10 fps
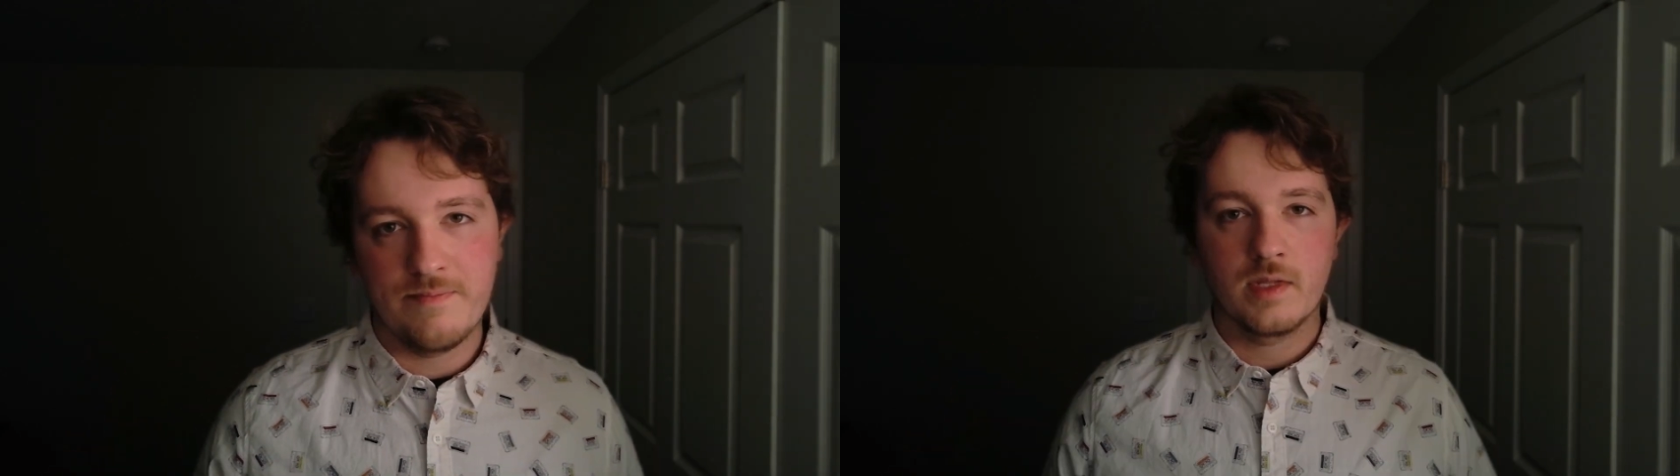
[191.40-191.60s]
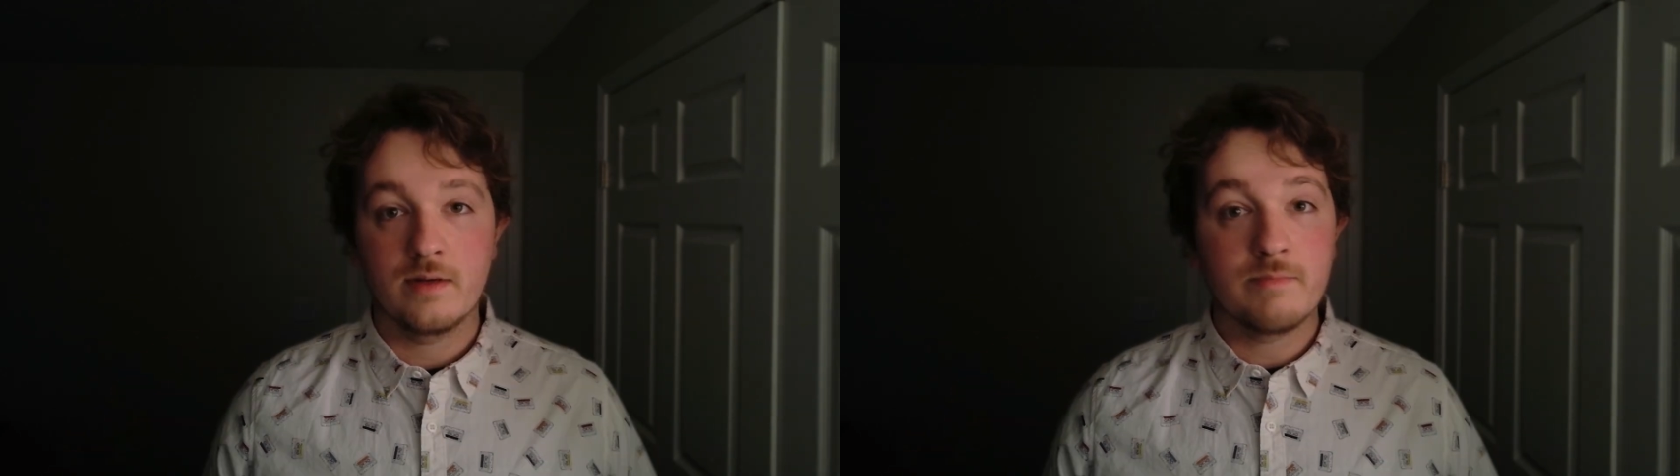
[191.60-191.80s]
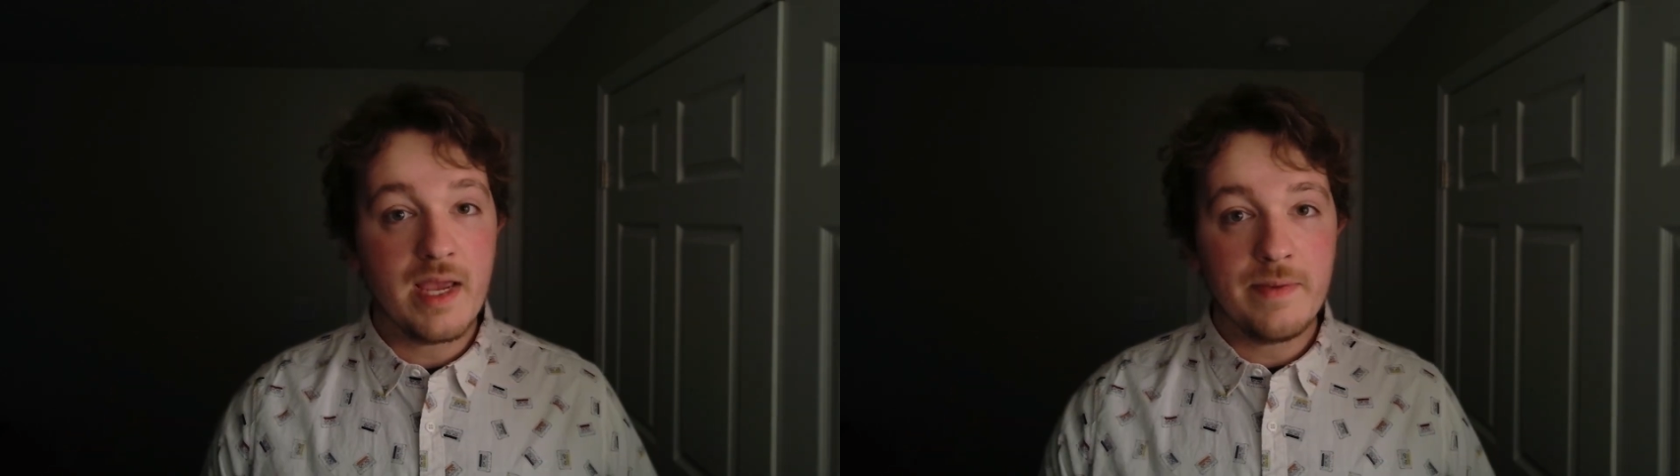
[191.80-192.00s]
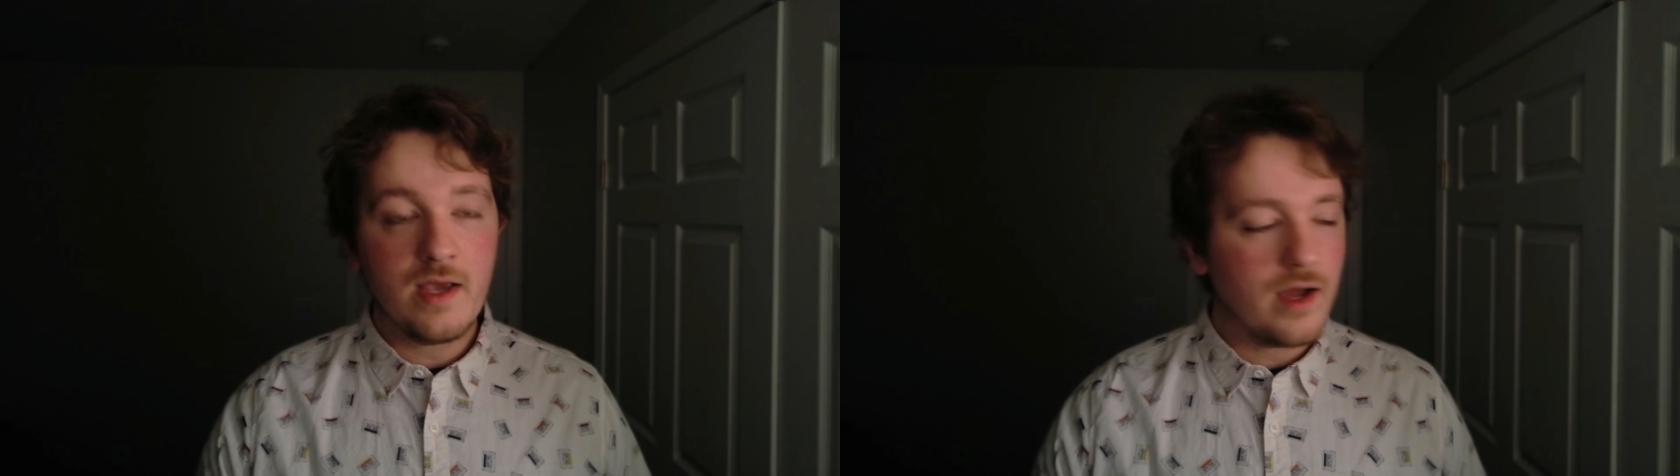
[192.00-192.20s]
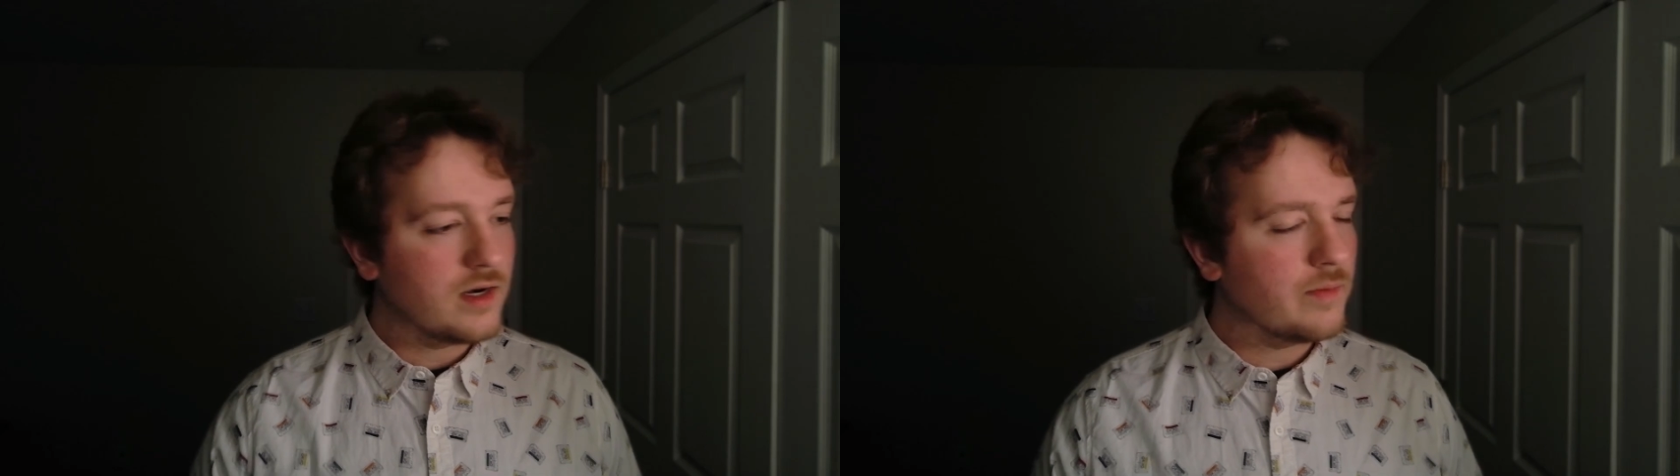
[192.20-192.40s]
Maybe
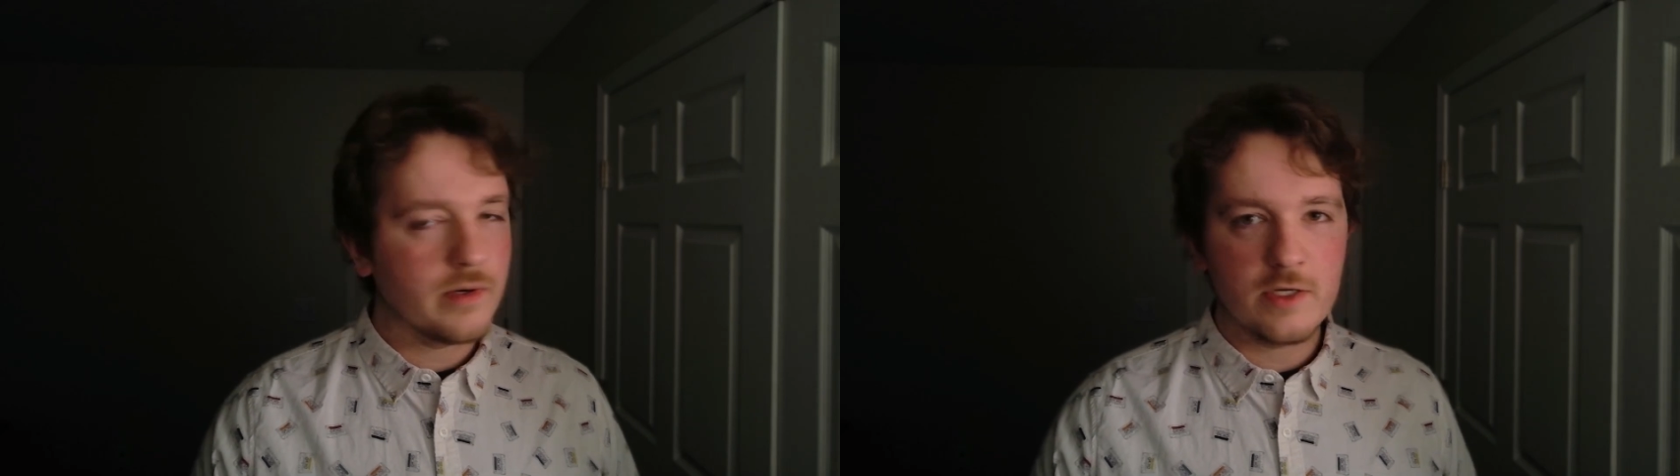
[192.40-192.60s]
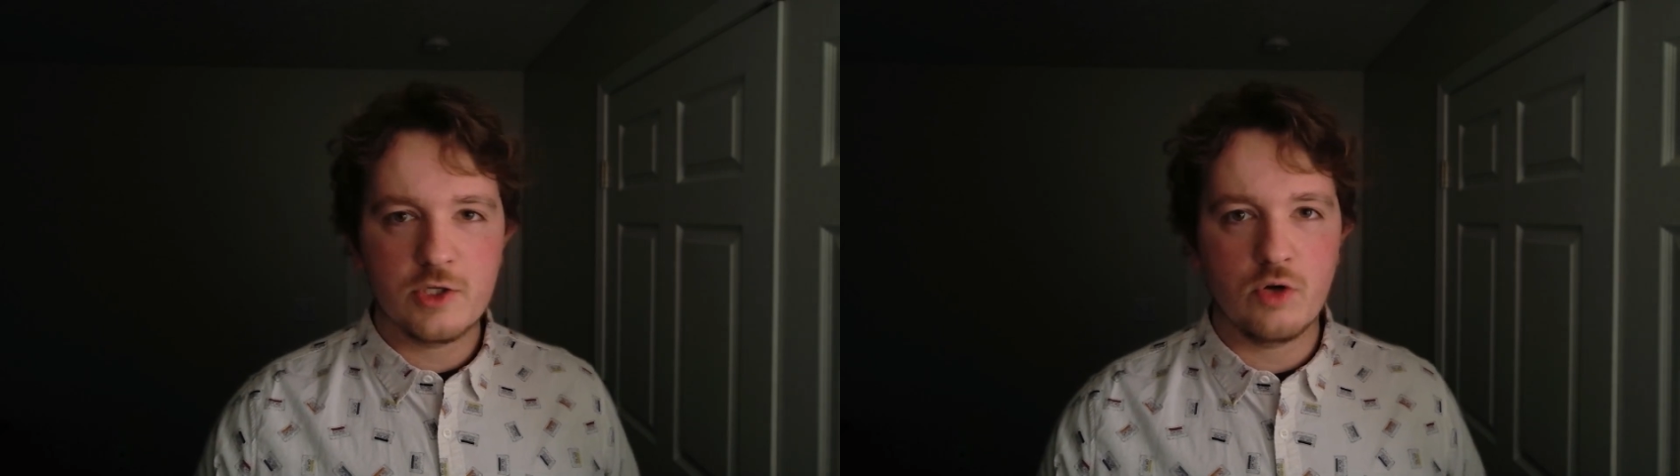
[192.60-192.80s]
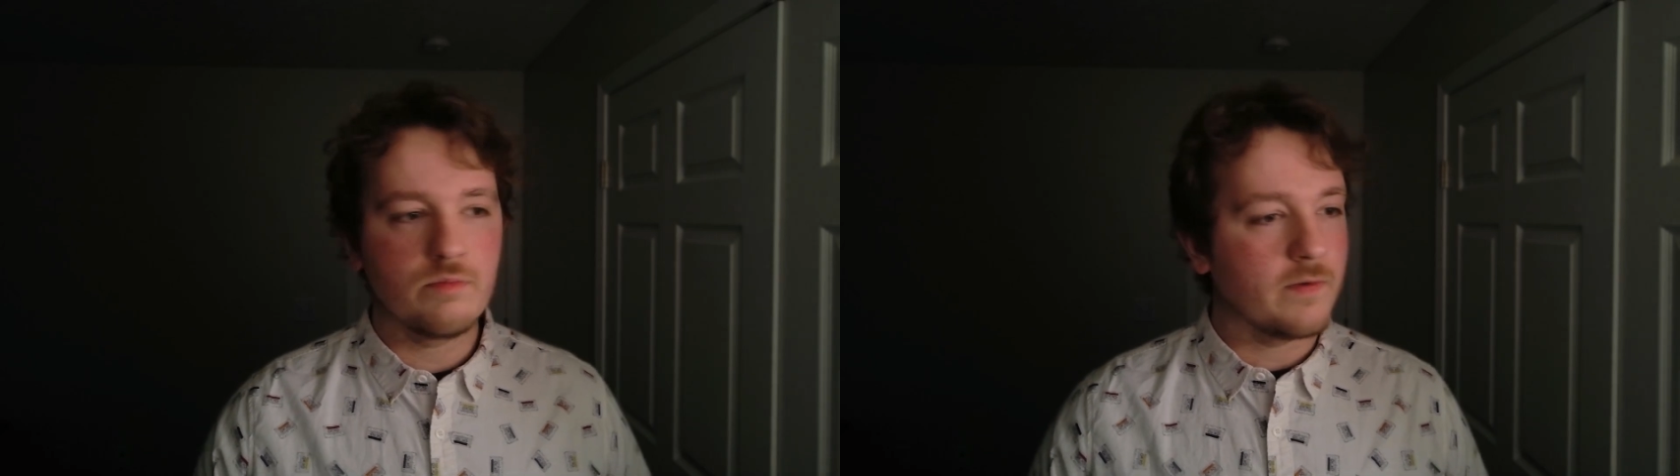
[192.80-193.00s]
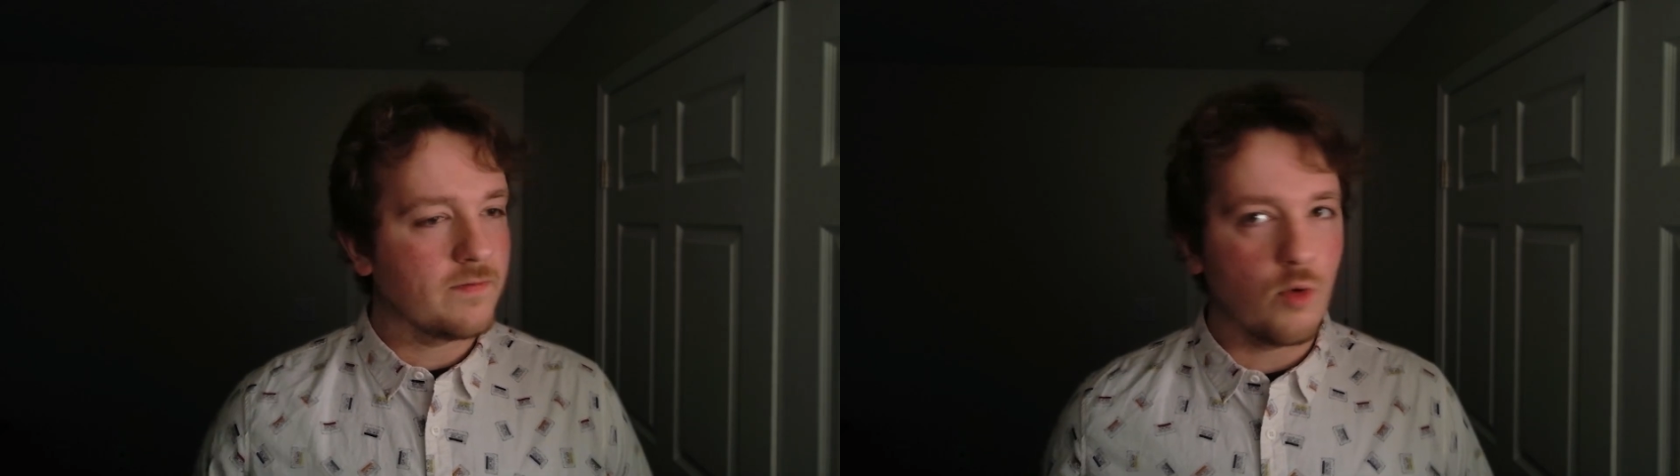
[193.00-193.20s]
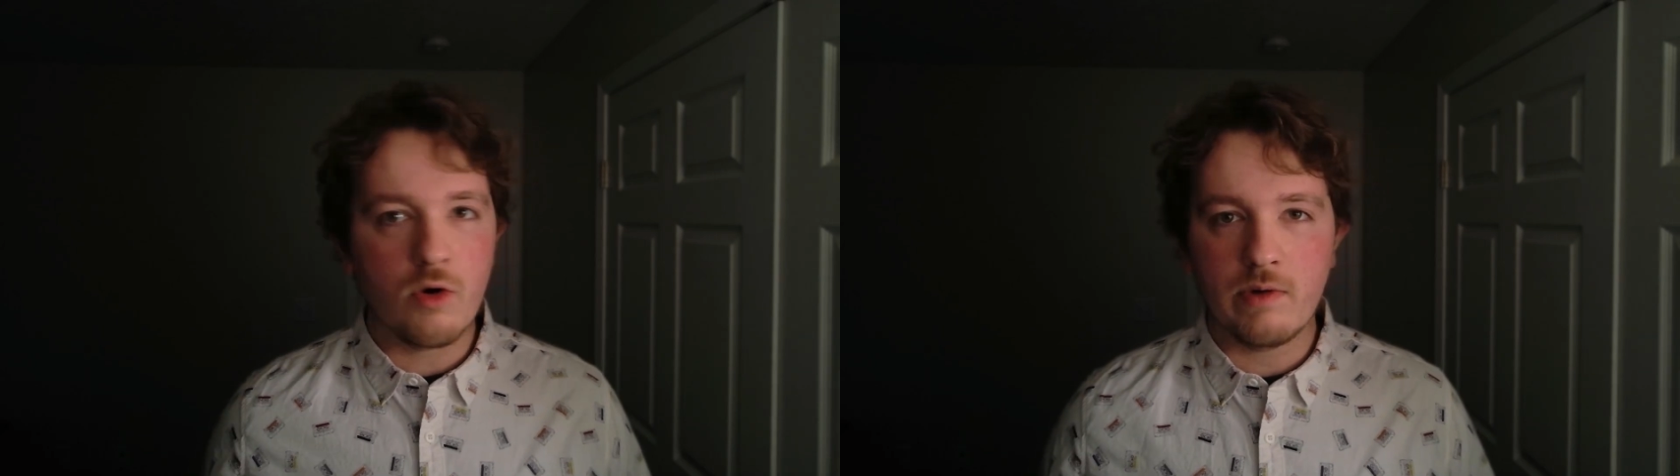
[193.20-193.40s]
a number is shown before